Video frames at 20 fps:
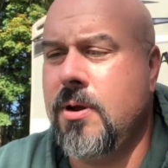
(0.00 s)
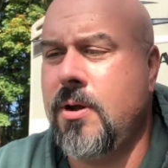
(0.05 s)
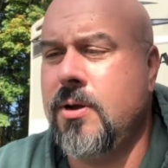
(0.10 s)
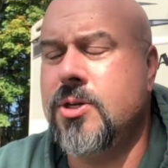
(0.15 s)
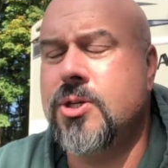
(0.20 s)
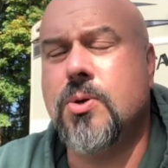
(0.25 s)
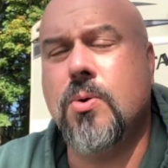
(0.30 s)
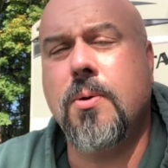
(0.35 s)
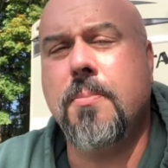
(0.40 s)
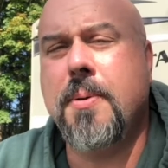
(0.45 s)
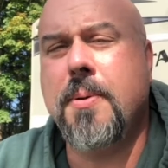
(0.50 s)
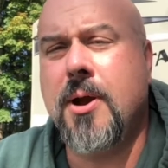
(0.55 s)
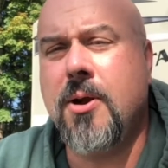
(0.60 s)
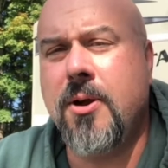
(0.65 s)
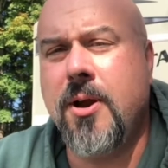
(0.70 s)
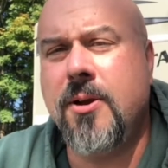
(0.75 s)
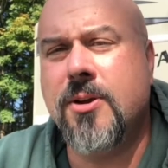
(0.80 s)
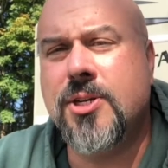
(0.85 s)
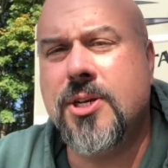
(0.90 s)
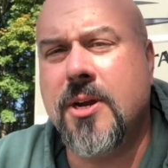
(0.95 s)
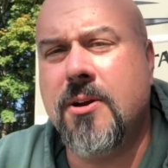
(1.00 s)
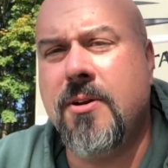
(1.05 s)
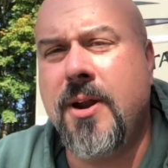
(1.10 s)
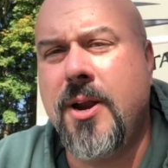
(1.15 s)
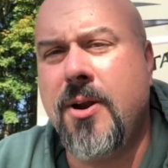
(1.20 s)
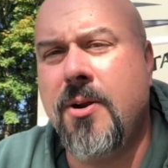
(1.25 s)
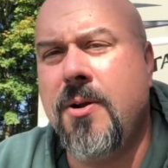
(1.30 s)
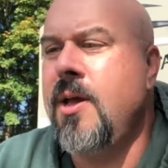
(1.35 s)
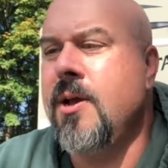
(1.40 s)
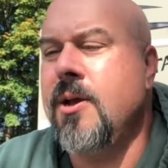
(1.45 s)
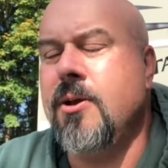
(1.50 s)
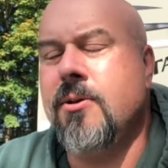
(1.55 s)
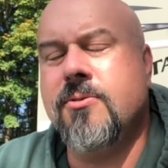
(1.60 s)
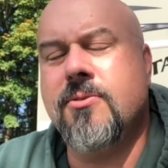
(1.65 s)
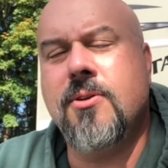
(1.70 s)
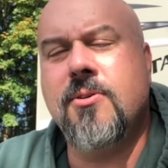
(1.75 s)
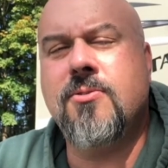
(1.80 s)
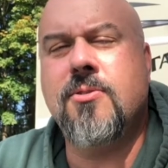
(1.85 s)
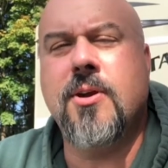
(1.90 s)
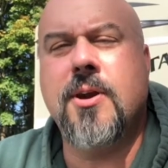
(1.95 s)
on shore power your generator, goes
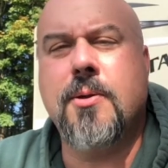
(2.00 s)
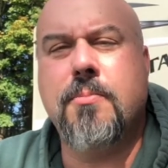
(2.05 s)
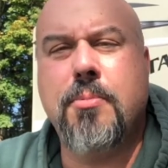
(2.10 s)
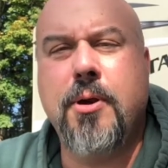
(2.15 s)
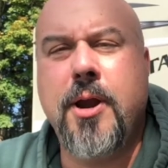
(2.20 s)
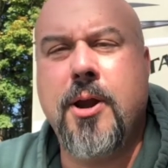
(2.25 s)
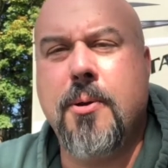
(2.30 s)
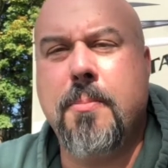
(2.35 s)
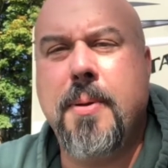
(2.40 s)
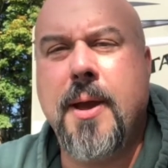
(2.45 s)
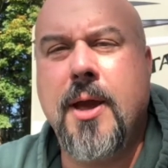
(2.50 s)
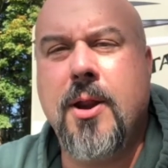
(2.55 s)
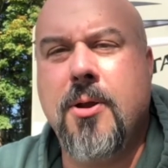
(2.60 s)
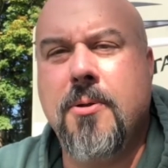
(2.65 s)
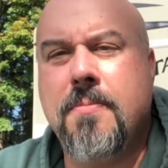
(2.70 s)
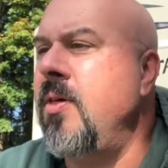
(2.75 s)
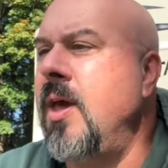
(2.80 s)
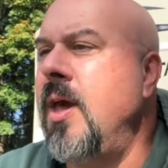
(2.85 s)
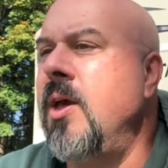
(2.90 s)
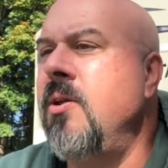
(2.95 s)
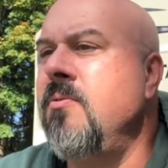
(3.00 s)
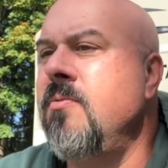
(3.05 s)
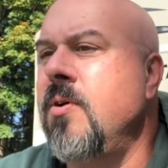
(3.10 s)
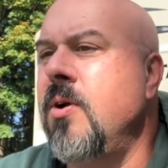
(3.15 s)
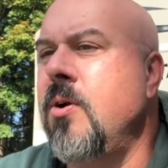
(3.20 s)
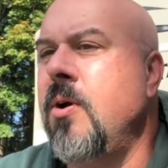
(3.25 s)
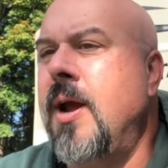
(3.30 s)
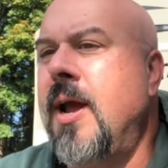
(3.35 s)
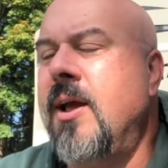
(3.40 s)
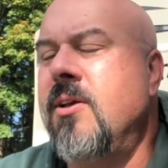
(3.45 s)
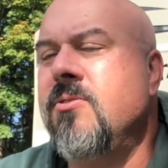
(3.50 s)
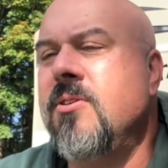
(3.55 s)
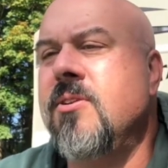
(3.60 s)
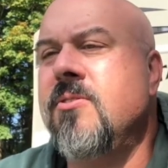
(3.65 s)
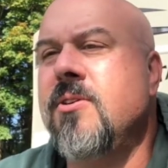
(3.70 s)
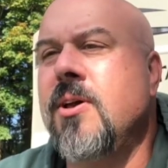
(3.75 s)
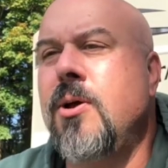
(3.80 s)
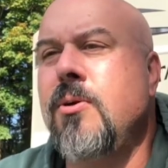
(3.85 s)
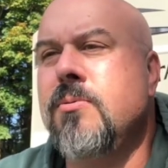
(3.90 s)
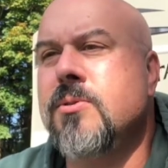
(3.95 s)
to a circuit breaker panel. The inverter has its
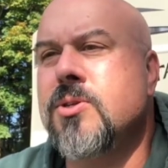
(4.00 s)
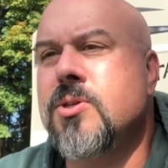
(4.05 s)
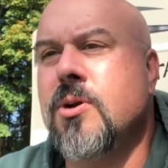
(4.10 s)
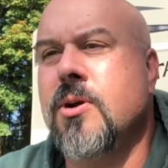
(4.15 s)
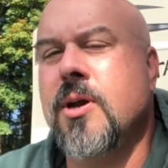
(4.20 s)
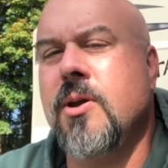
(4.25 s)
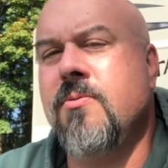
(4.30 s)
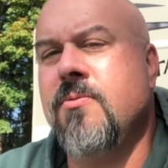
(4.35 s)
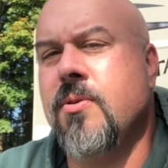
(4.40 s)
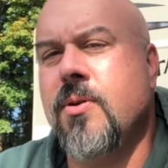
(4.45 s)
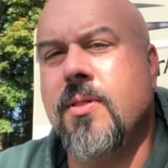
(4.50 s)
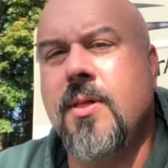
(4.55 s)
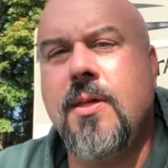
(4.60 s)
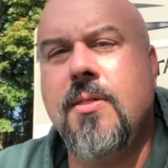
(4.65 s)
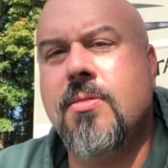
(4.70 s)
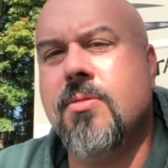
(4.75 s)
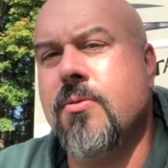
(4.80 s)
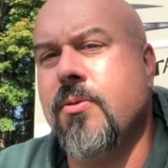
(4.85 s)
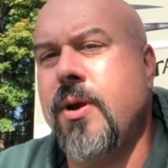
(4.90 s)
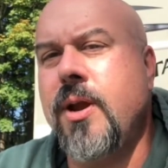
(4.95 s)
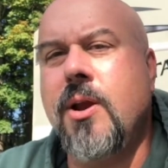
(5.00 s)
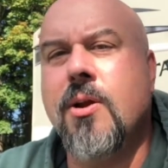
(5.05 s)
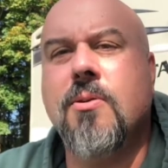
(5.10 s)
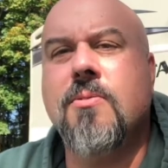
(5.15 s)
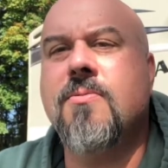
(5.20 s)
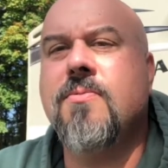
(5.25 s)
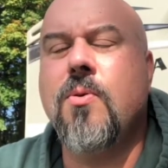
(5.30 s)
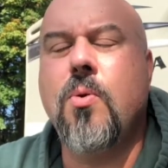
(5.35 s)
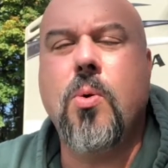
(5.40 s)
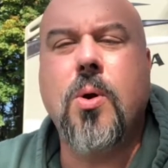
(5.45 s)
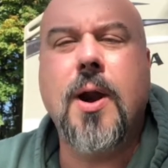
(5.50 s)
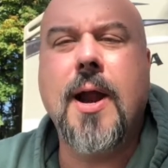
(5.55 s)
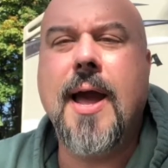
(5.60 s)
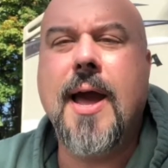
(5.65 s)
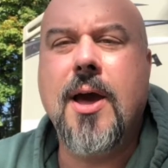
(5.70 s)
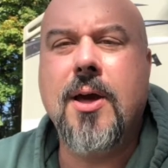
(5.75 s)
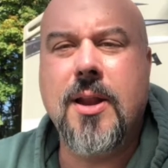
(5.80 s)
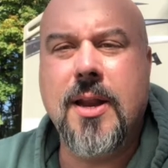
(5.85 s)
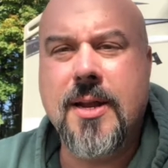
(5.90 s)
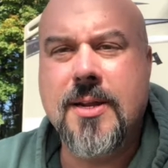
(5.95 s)
own circuit for the three or four
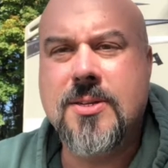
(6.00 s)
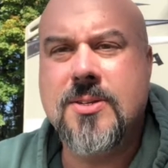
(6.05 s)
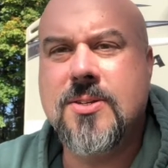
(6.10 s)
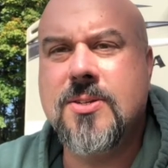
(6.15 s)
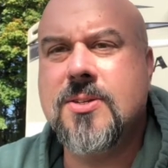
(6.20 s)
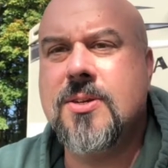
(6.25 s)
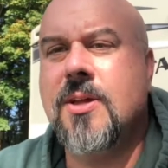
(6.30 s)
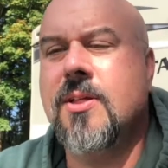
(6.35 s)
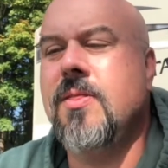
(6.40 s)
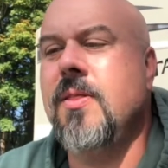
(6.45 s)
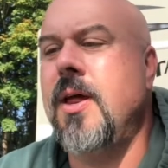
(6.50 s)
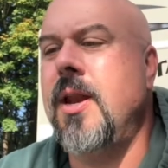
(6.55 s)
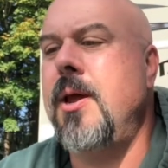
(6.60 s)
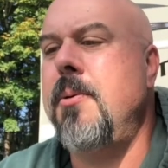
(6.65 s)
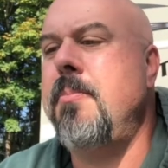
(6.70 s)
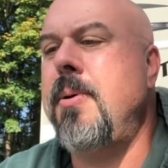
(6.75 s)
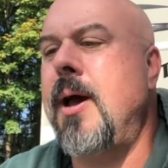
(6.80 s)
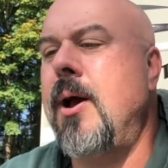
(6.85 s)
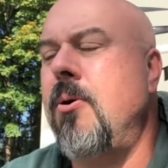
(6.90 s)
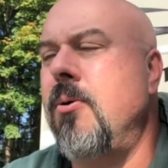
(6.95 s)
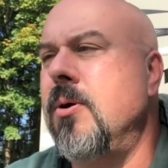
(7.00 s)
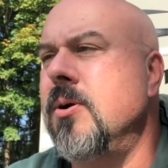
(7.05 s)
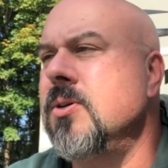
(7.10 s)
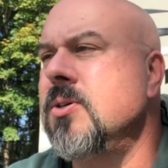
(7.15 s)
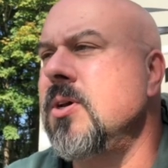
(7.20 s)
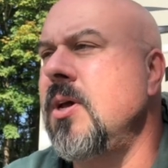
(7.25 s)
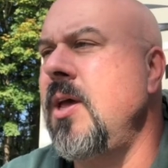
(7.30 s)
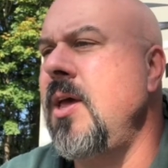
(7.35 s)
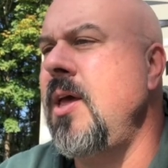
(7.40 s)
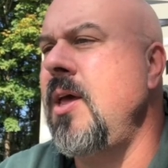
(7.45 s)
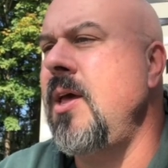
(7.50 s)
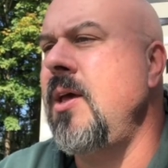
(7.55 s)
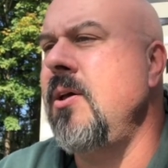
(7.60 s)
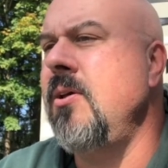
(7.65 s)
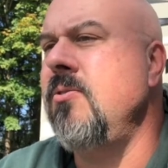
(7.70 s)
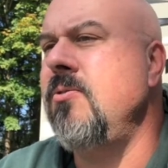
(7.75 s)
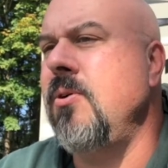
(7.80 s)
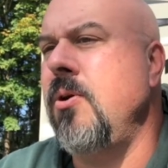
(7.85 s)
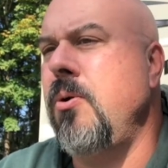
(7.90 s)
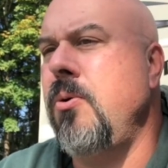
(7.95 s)
outlets that it powers.
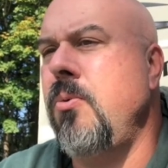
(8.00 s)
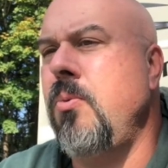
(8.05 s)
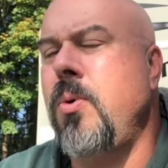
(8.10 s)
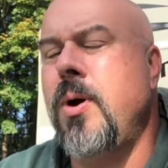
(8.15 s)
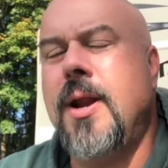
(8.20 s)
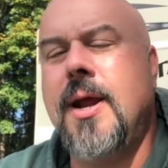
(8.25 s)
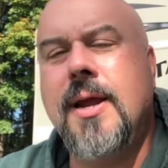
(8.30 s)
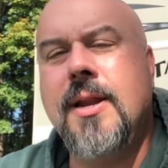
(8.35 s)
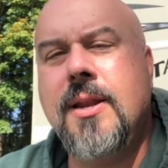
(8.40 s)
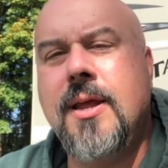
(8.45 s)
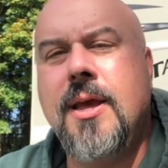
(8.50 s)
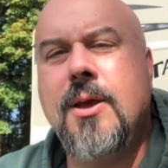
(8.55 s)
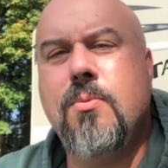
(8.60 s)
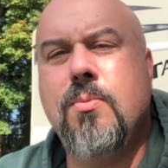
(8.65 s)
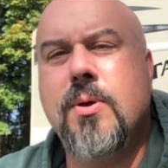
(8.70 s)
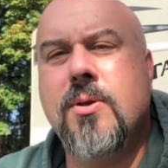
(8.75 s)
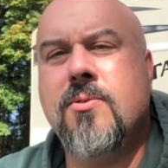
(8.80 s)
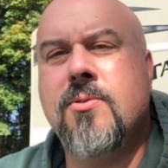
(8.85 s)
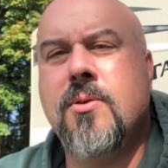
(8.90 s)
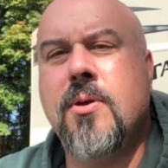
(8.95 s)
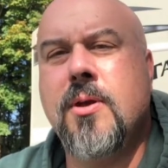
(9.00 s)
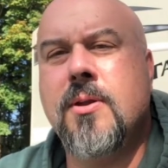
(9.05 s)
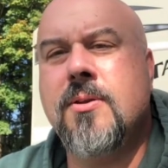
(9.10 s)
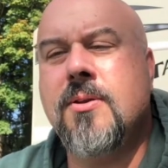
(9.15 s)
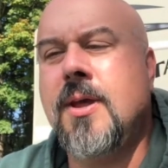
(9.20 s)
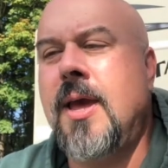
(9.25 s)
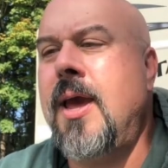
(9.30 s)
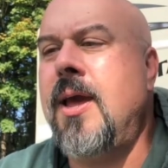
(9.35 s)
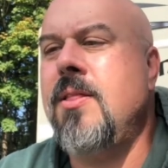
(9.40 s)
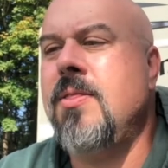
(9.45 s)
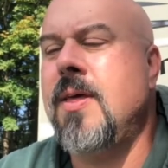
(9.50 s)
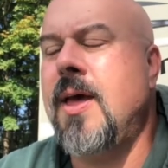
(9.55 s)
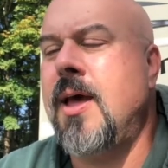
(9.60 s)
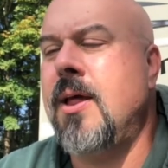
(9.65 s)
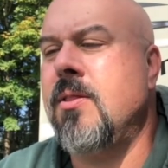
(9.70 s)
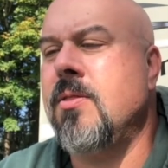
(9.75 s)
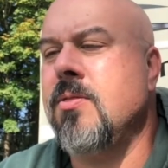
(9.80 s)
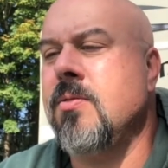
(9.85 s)
So what I did was take that